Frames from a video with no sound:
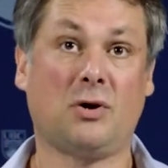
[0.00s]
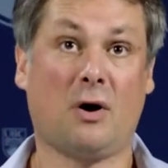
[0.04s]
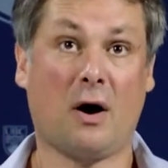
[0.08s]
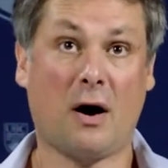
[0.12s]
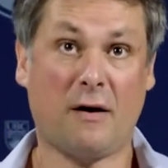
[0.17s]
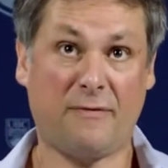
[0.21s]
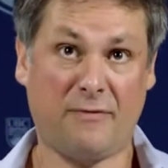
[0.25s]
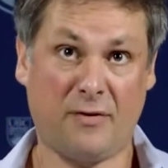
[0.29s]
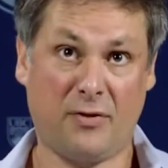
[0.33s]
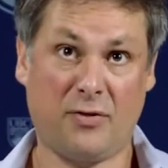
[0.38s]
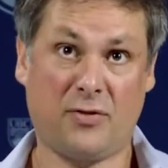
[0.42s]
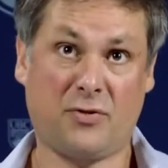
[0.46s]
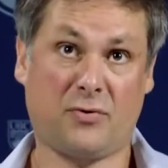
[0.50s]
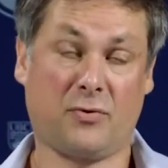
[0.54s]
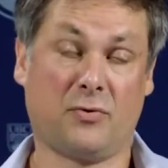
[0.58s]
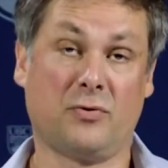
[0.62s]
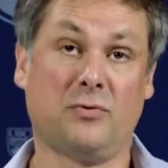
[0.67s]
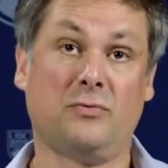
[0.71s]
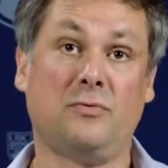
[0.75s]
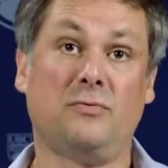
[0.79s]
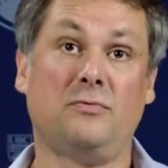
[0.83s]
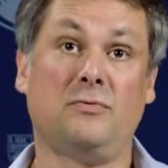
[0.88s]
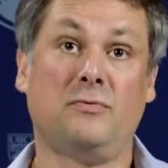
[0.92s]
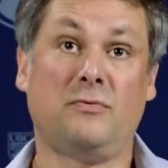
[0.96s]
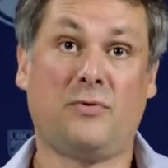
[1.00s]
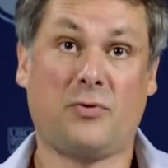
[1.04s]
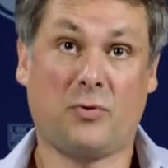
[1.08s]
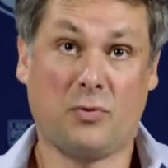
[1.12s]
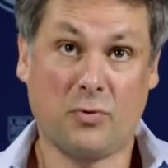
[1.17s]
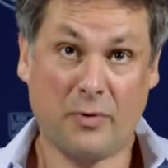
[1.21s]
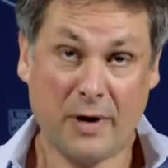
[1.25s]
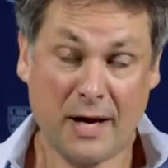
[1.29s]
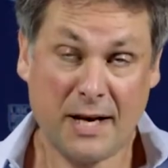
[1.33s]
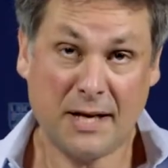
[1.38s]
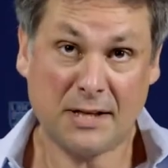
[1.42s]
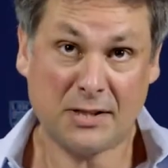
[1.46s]
often through
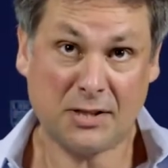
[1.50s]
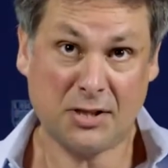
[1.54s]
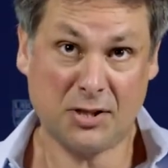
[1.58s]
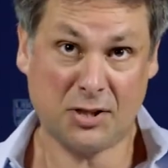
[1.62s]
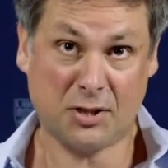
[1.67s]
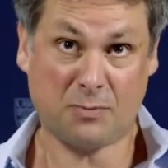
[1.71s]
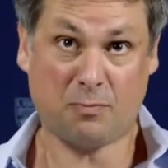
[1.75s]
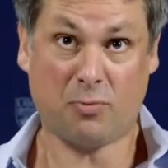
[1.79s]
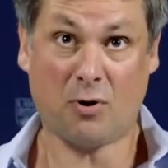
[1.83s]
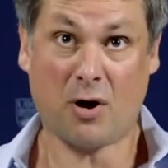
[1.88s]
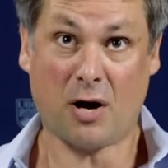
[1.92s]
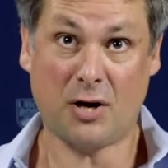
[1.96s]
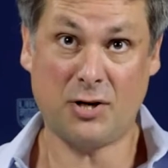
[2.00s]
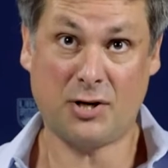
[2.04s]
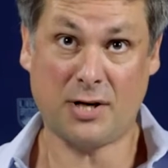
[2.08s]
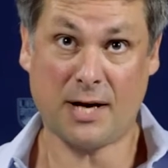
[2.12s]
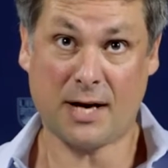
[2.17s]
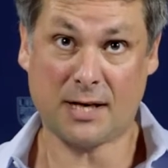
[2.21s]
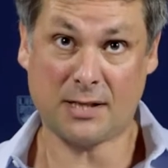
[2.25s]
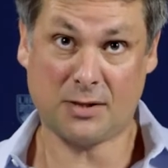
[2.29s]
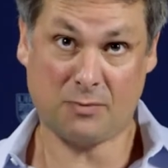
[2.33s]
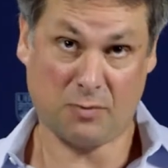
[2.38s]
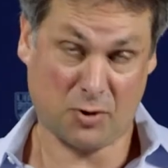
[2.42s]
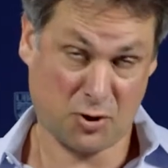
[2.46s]
Innocence Projects,